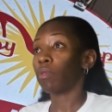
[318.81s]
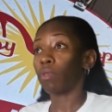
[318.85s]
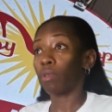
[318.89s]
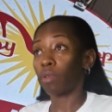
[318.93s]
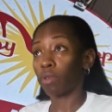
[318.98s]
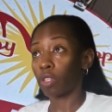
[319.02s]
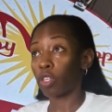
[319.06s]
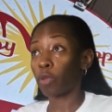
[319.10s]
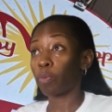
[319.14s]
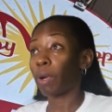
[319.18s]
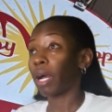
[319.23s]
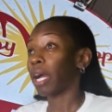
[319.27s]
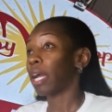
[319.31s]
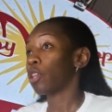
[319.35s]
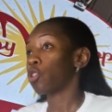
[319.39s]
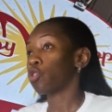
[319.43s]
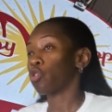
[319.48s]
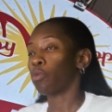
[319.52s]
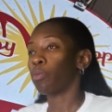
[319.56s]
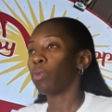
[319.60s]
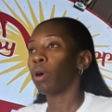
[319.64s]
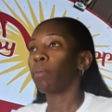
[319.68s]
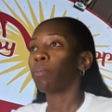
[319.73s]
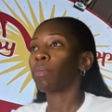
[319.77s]
spice
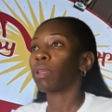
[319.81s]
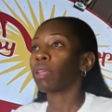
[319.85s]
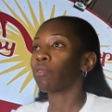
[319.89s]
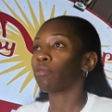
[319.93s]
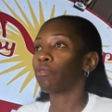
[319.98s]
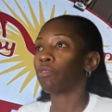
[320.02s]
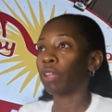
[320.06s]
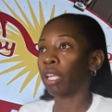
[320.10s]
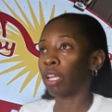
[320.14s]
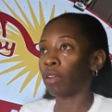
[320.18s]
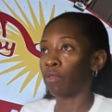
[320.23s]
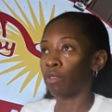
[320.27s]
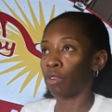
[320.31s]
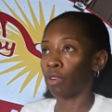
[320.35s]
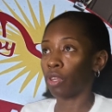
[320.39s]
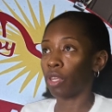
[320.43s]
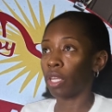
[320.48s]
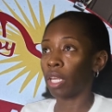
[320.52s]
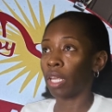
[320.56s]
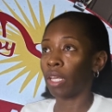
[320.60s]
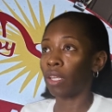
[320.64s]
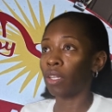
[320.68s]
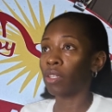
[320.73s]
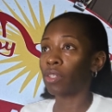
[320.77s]
or pumpkin flavored
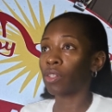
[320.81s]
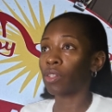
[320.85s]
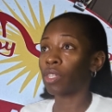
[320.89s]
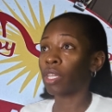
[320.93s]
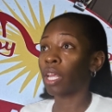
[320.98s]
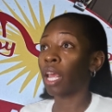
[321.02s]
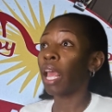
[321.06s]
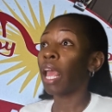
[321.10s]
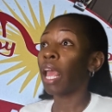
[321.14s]
things.